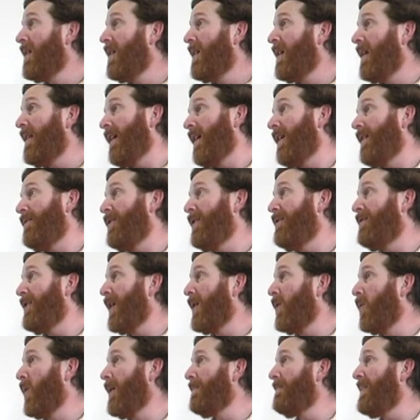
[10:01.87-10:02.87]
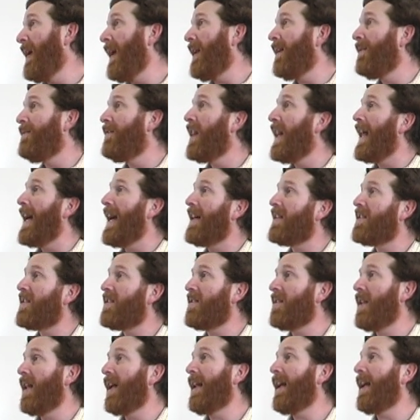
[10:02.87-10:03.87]
And then if you figure one pane of glass
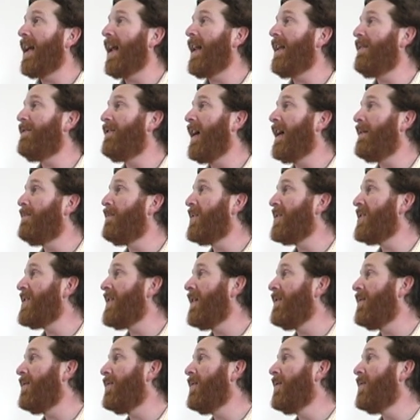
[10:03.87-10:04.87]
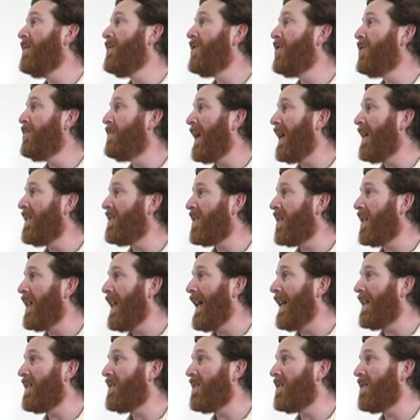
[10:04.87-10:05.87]
is letting 85% through, 2 panes of
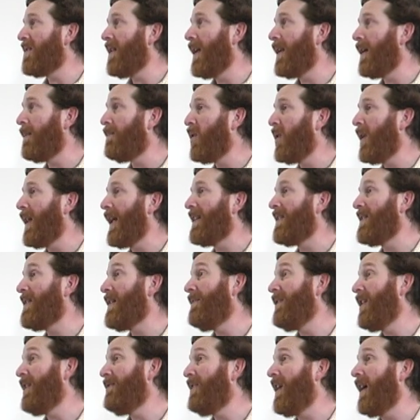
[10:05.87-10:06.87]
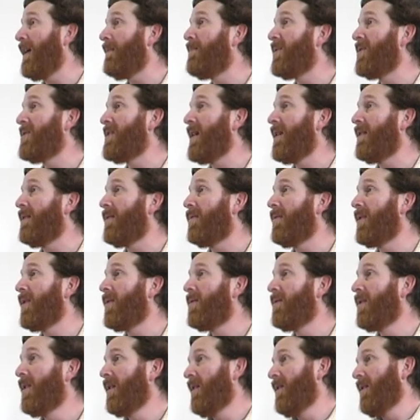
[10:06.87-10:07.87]
glass is letting more like 75%
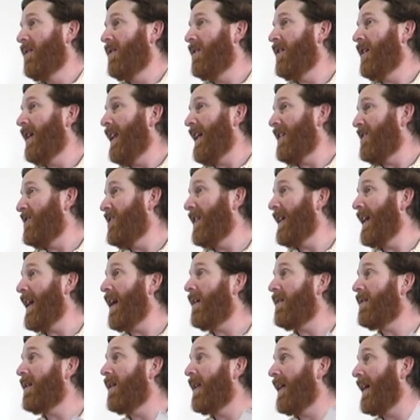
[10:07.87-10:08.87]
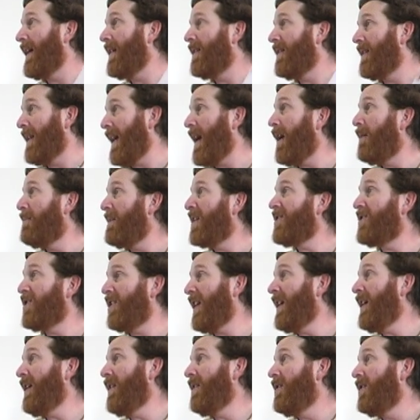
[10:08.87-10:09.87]
through, you can actually calculate how much
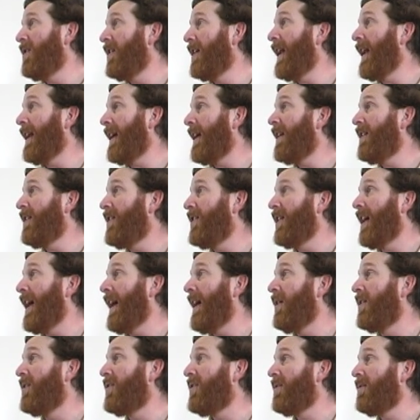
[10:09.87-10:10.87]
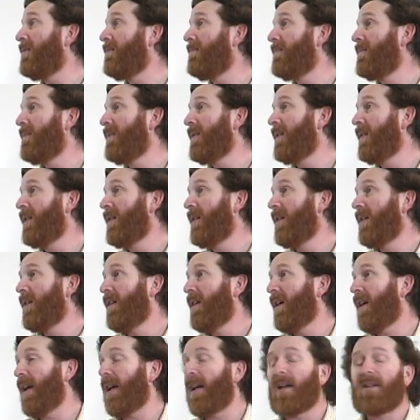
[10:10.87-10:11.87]
heat you're getting into your house.
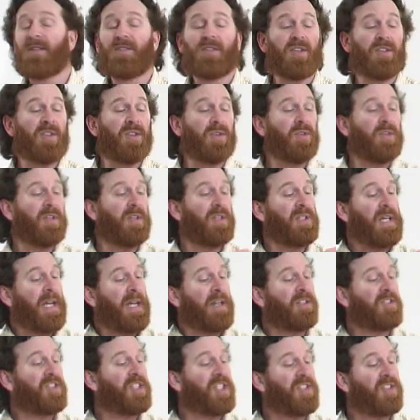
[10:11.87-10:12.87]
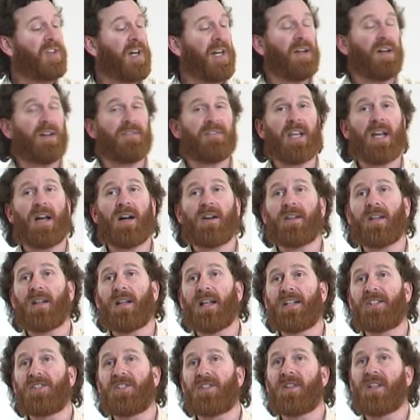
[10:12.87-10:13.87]
And to do the energy trade-off
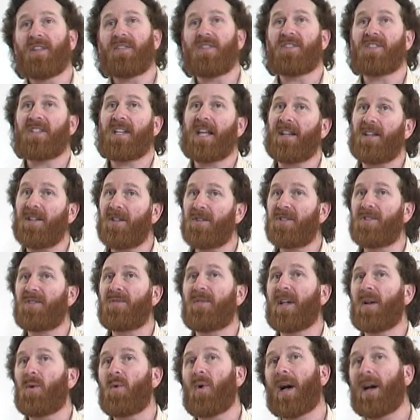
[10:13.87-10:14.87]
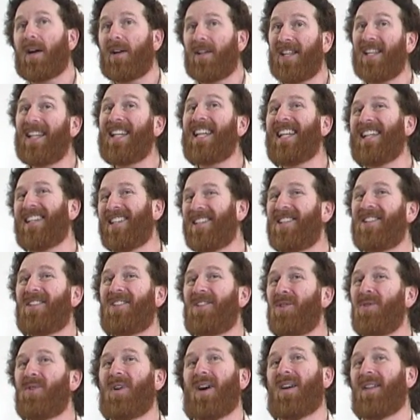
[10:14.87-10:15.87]
calculation that the state used to require, you needed to
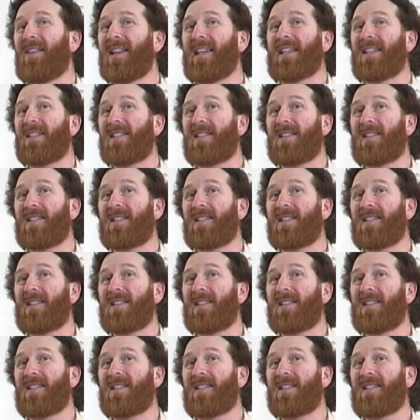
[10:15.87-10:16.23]
do all this.